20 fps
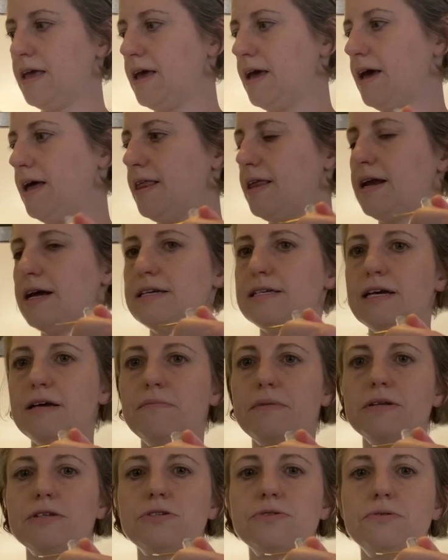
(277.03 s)
And then I take
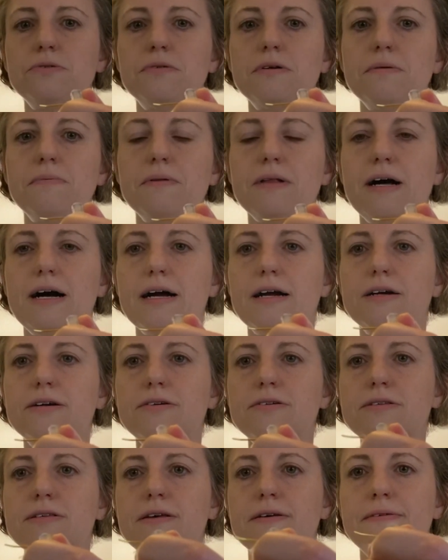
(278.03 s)
my jewelry pliers,